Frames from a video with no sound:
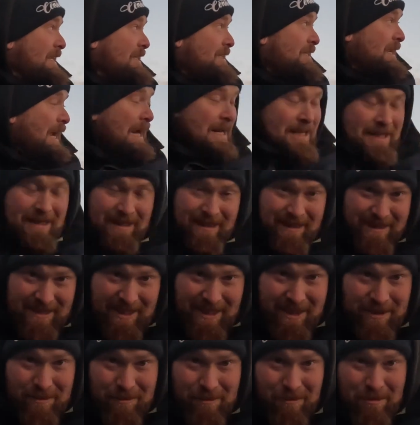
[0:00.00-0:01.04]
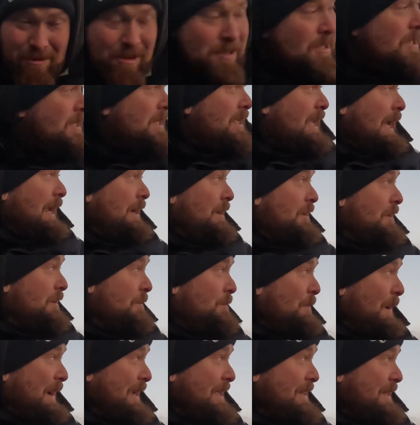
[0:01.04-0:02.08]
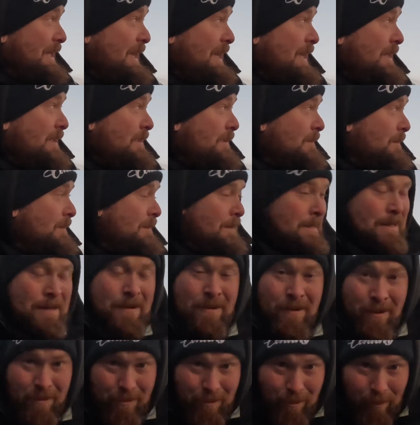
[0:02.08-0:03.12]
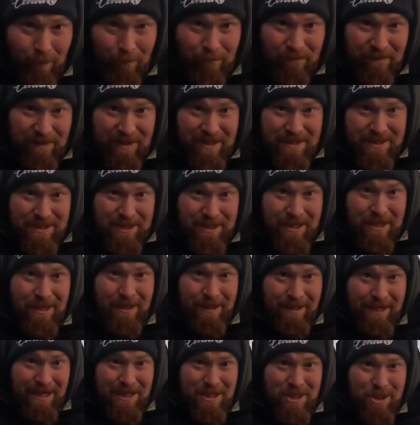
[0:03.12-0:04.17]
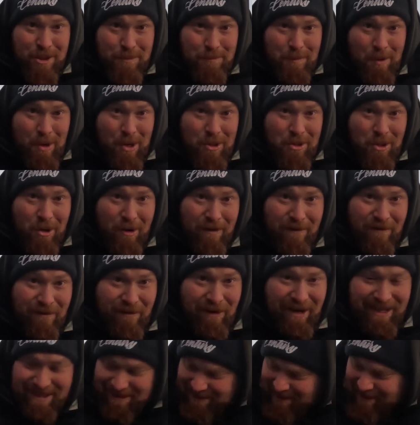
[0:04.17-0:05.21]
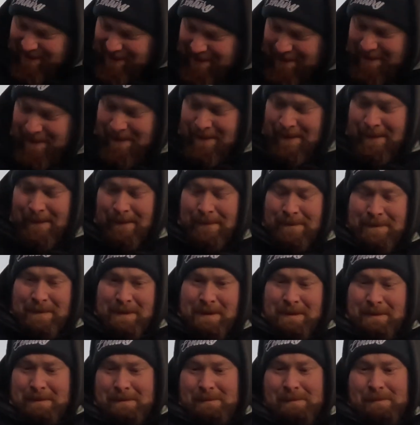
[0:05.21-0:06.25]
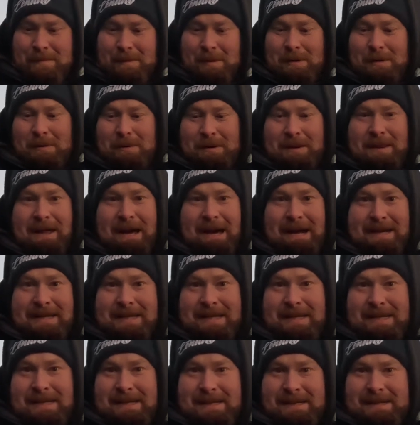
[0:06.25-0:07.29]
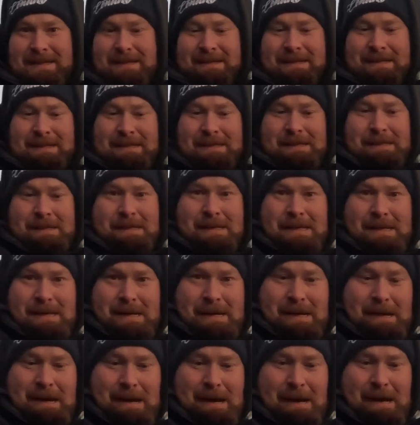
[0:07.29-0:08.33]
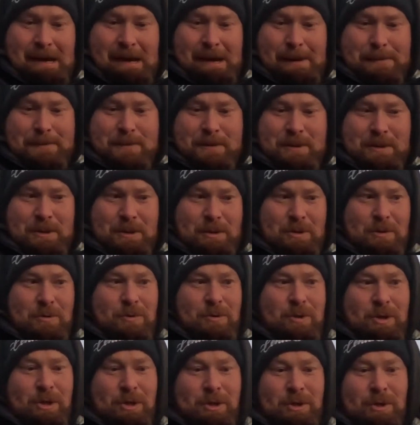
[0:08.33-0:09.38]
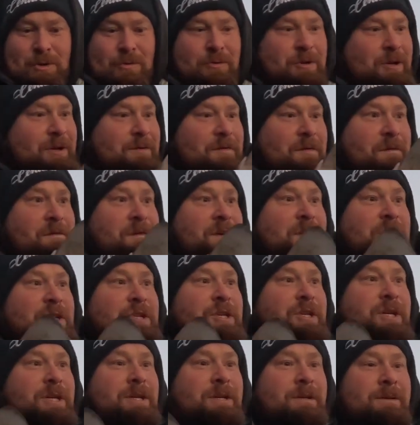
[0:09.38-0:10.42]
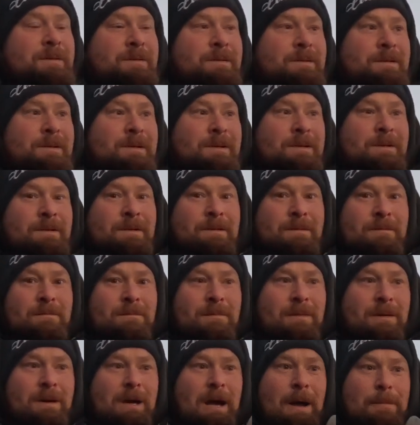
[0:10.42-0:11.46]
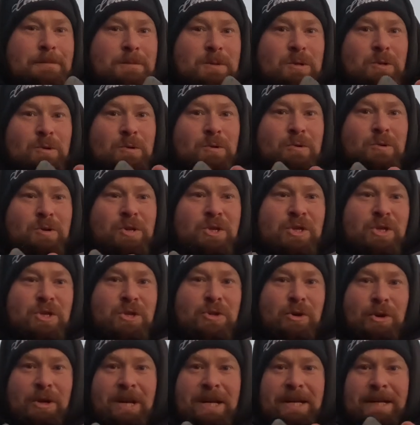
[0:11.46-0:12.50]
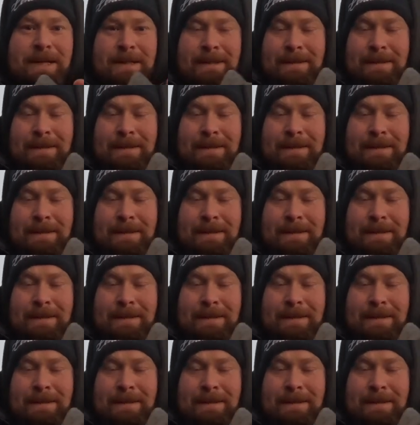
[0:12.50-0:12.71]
Danny is into getting a bite there. Hopefully it's a nice Spurdog frenzy. But look at that, absolute unit of a fish. Absolutely stunning.